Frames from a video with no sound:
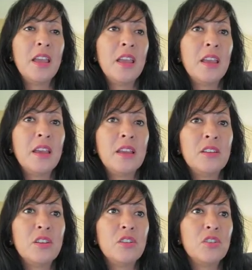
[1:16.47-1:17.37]

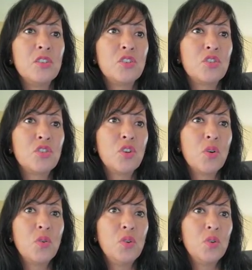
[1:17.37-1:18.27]
and
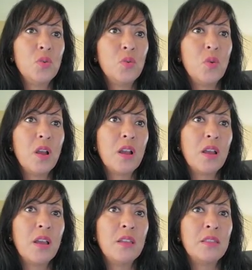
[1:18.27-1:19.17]
show you
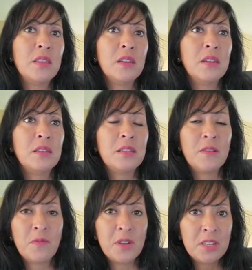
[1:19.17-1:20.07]
the
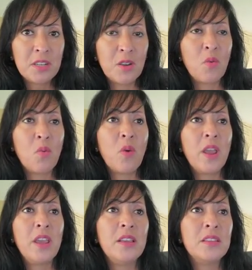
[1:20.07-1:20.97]
different
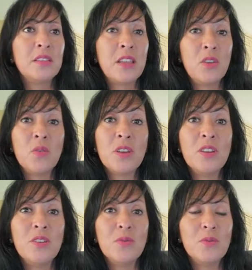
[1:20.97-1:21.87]
ways that you
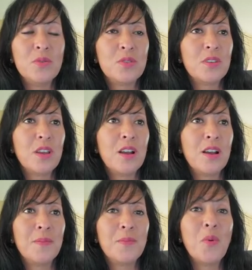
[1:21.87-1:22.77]
can use
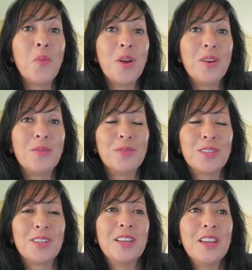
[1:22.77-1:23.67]

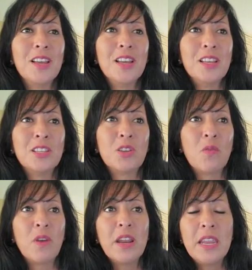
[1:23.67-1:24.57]
OneNote.
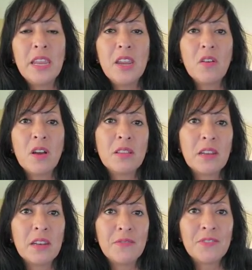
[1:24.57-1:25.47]
So right here on
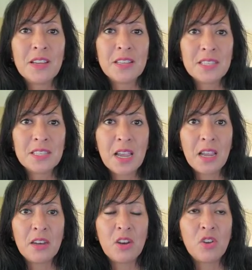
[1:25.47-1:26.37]
the left-hand
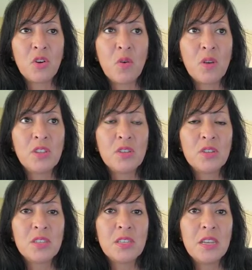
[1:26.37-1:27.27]
side, you're going to
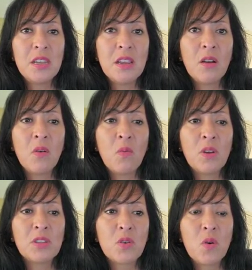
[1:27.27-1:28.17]
see
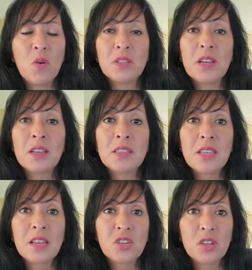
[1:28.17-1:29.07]
what's called a
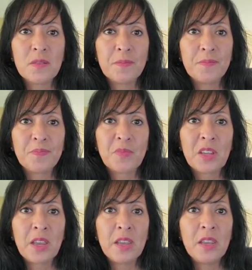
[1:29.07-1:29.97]
section.
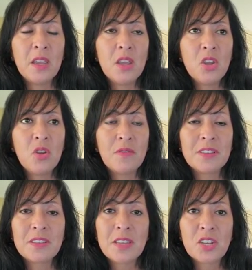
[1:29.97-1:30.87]
Okay, you have
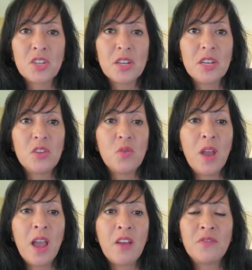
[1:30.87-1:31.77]
the section, and then you
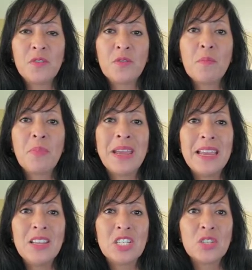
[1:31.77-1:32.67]
have different
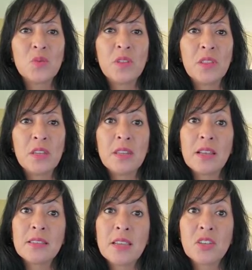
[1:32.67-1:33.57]
pages within
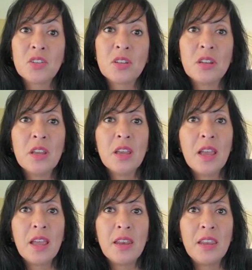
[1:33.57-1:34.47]
that section.
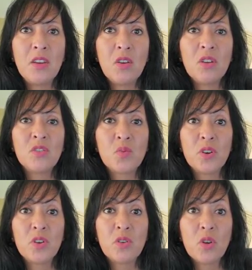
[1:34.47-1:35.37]
And here is
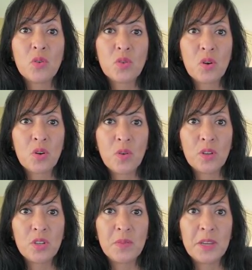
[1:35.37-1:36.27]
where your notes are
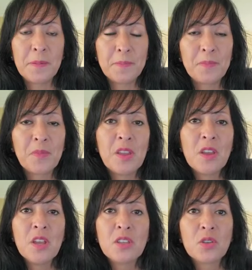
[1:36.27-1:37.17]
going to be.
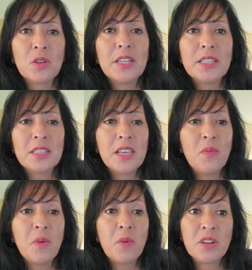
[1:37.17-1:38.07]
So let's say
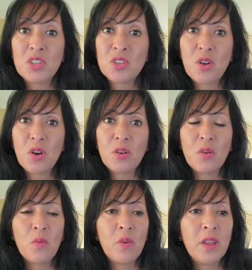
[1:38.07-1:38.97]
we want to start
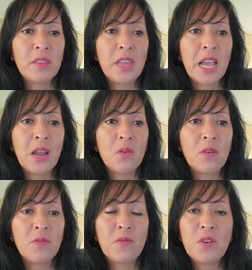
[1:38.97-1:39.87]
with
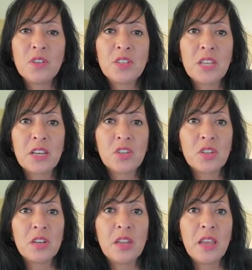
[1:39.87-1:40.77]
our first
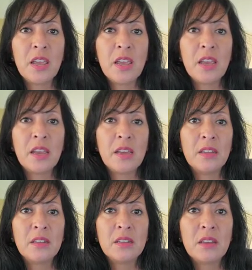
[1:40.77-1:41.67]
section,
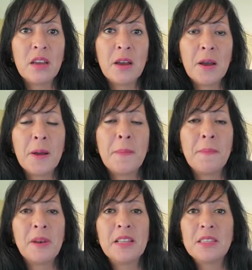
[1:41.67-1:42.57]
and
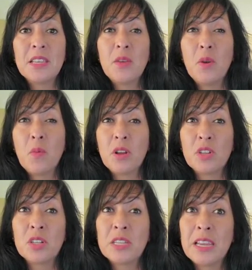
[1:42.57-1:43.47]
let's say we
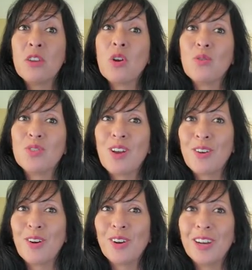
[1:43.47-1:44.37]
want to take notes
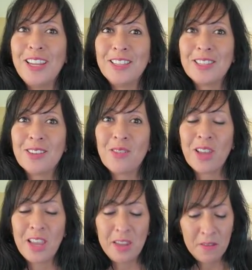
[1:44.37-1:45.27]
on our leads.
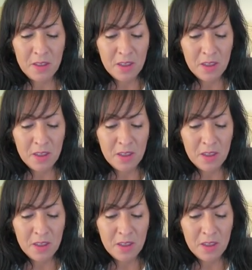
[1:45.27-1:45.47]
Okay,